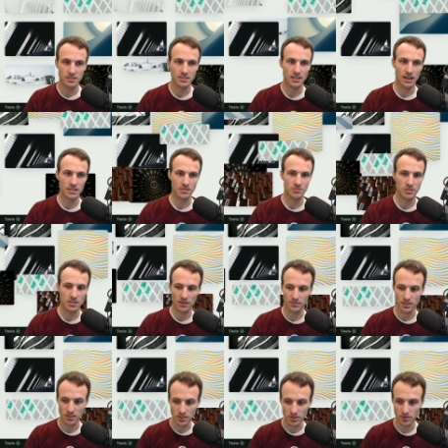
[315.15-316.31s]
got some stuff to
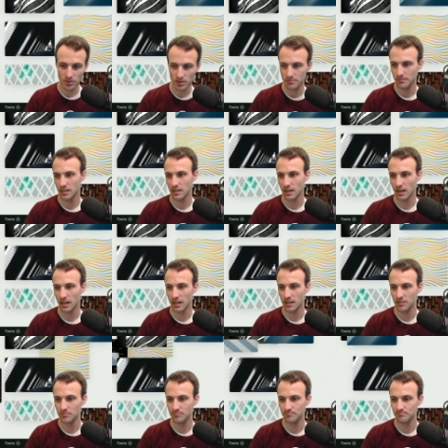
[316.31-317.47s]
do,
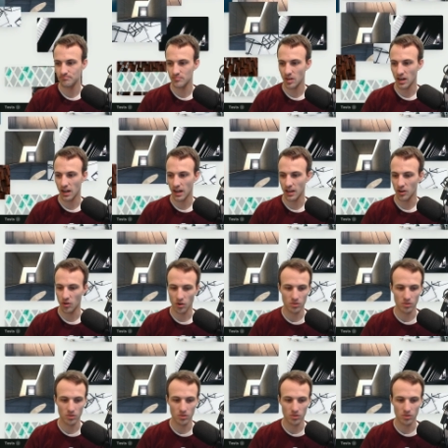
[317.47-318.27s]
um, but I,